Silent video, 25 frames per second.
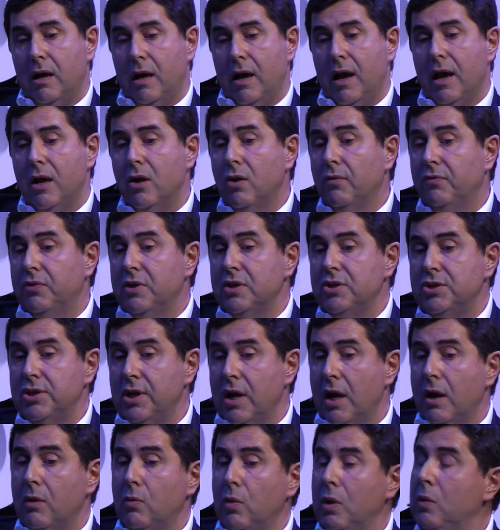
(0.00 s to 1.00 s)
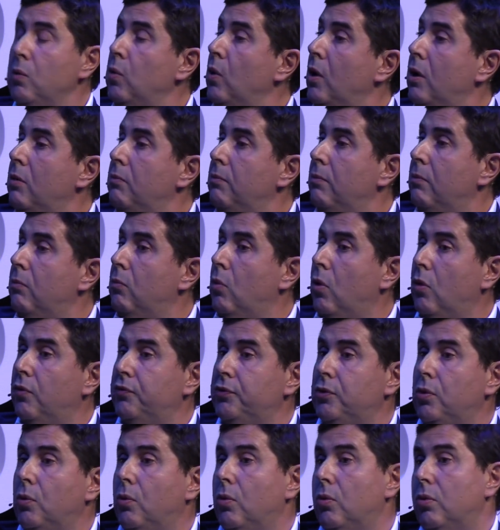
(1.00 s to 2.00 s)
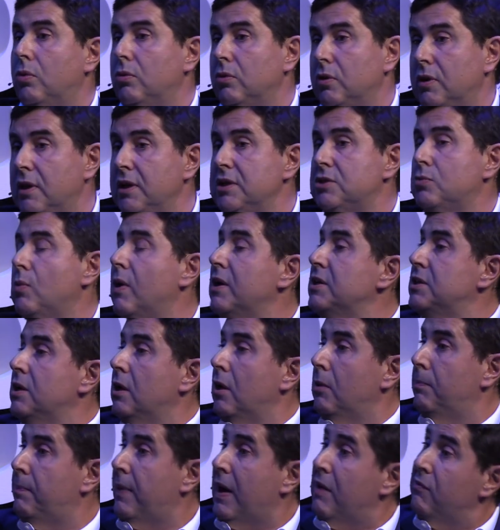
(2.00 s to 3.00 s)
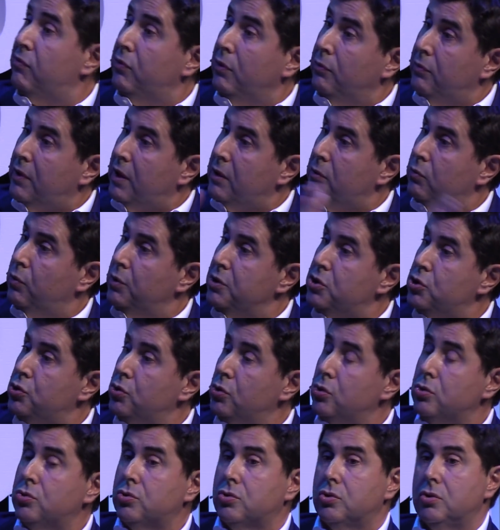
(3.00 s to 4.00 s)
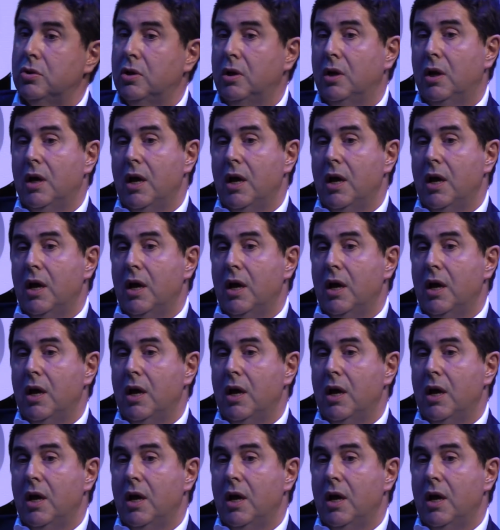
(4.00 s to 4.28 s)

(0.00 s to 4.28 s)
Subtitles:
End of this year, we will move to this one single platform that we choose.